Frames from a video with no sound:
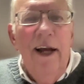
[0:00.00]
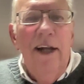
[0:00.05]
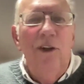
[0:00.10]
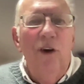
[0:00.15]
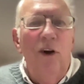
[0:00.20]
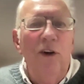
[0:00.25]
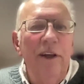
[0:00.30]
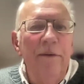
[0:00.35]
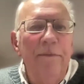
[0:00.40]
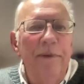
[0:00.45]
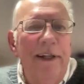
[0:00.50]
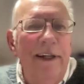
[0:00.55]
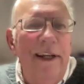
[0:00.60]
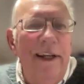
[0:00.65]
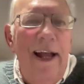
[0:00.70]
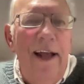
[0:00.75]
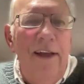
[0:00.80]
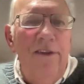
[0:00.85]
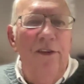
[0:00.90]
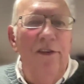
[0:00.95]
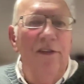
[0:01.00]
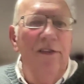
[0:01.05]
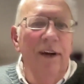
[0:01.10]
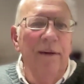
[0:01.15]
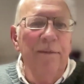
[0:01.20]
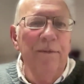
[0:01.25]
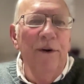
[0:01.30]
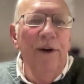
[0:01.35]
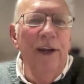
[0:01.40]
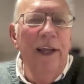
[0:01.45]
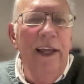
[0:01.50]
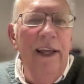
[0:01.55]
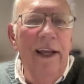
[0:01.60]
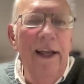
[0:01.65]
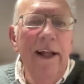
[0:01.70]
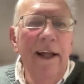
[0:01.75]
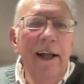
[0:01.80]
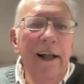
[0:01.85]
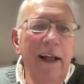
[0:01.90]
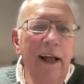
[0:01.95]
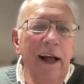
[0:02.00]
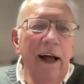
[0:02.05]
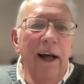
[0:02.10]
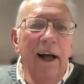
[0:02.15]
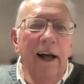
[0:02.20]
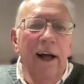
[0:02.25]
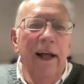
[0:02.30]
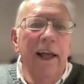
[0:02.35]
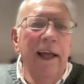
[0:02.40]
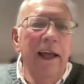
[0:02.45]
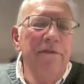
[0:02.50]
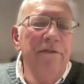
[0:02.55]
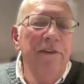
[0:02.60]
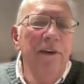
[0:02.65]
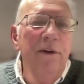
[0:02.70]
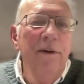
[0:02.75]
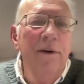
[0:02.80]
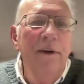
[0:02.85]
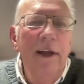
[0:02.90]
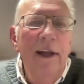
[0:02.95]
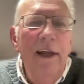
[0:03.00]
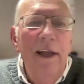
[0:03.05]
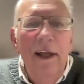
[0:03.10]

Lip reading: a document as a summary if you